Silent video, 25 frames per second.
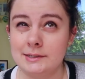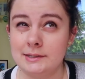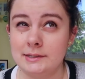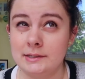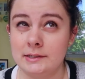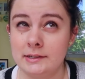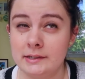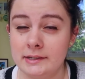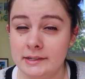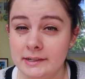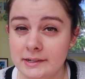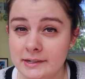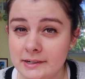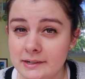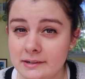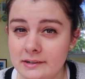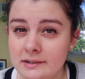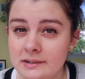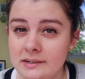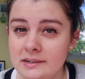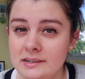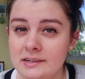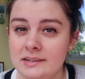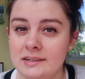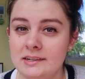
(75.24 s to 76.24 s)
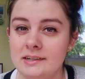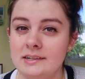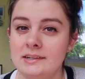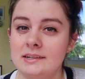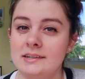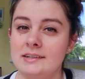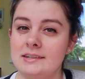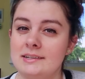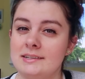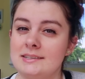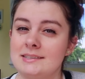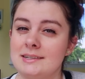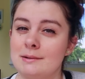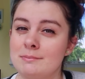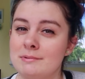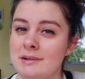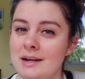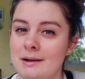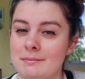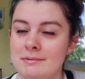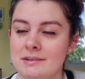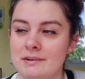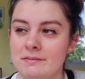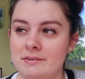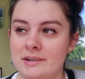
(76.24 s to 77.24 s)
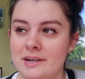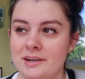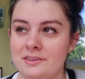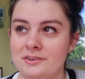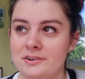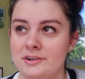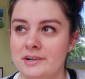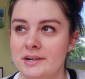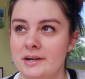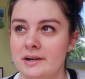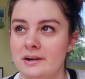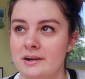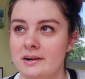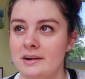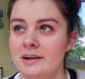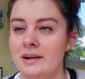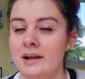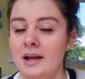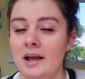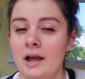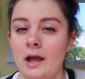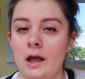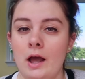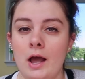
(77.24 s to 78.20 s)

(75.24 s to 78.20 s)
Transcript: year, sometimes every other year.